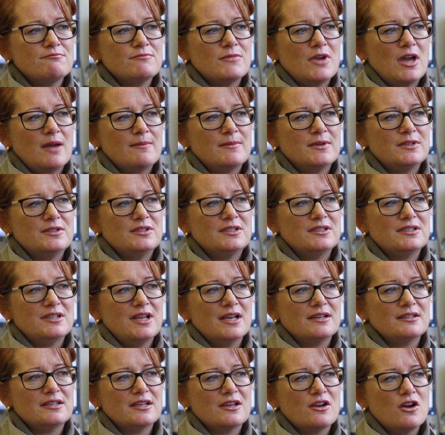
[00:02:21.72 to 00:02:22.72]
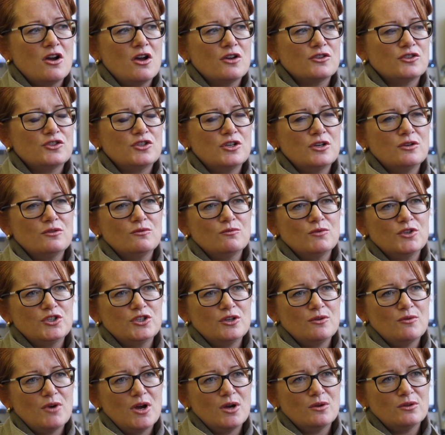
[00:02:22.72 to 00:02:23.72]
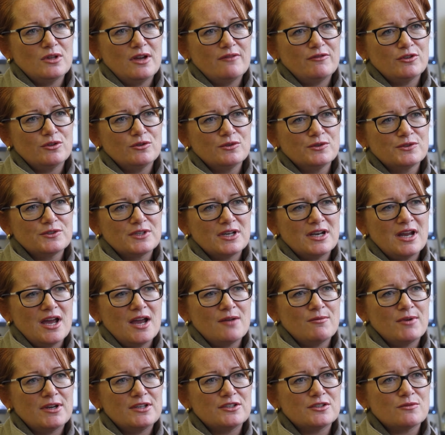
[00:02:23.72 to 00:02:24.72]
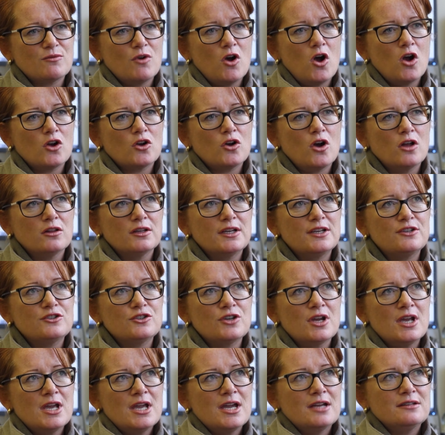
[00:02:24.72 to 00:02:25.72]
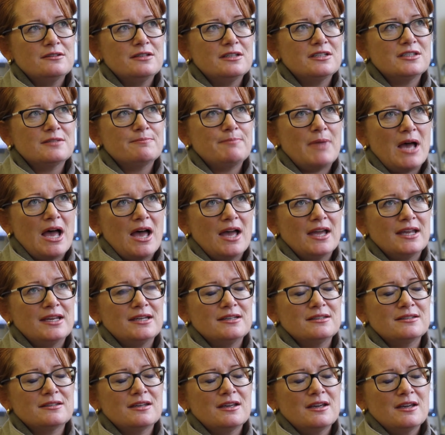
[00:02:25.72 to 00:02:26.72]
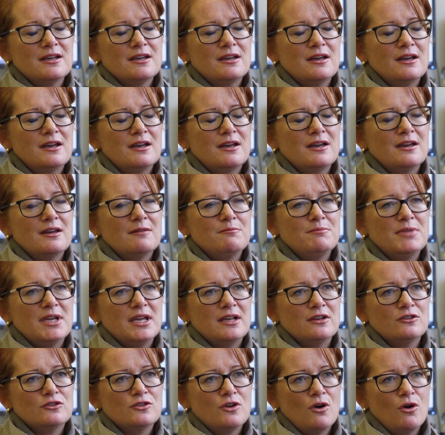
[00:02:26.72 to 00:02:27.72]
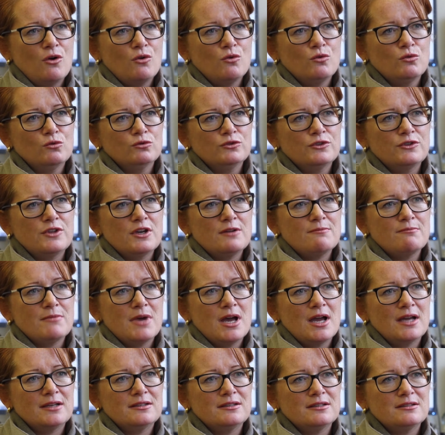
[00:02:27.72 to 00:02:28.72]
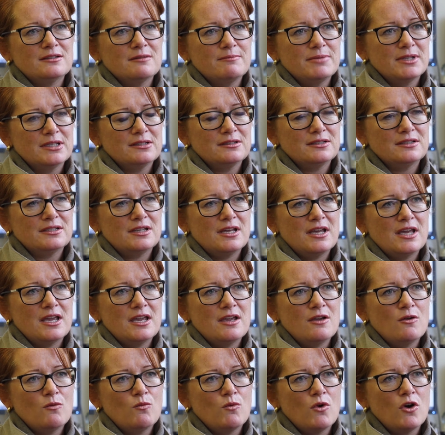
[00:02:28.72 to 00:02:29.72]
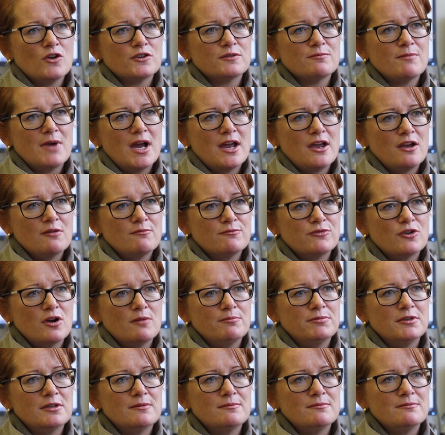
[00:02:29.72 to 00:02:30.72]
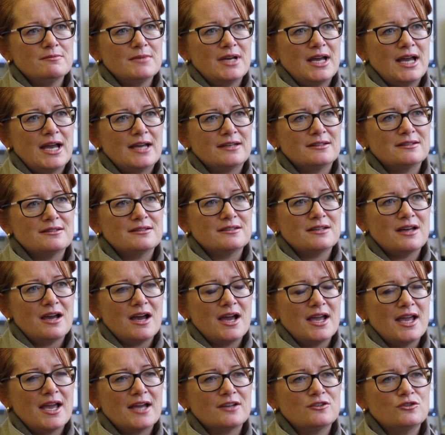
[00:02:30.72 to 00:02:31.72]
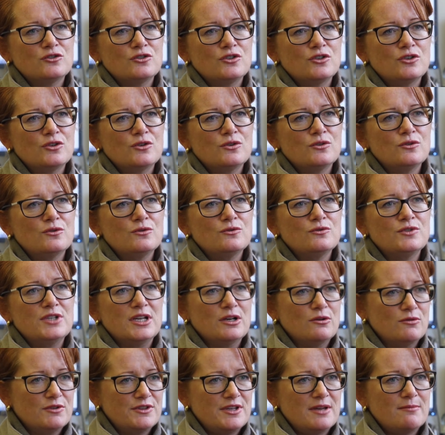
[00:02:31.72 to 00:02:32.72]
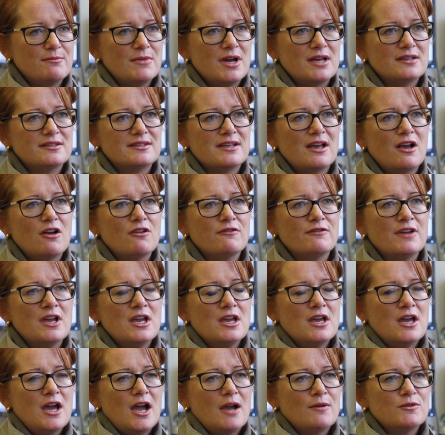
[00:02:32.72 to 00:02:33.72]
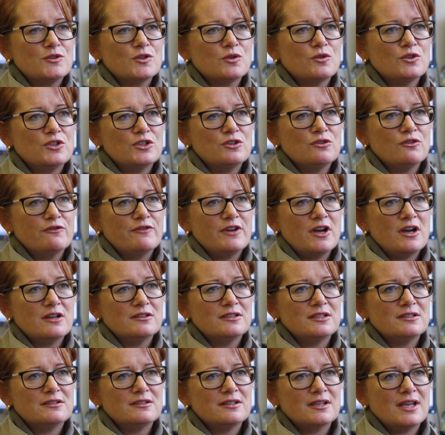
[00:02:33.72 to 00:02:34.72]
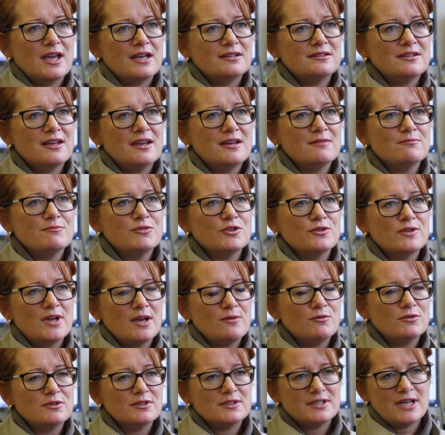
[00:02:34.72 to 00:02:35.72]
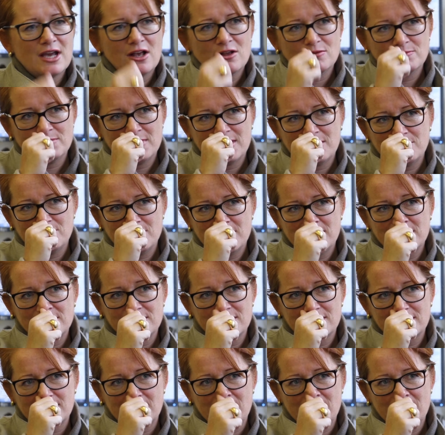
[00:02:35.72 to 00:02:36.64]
I'm a dyslexic art student with two O-levels, and I went to art college despite being told that my disability was my own problem and I had to deal with it myself. I was a good enough artist to get in, but they wouldn't help me with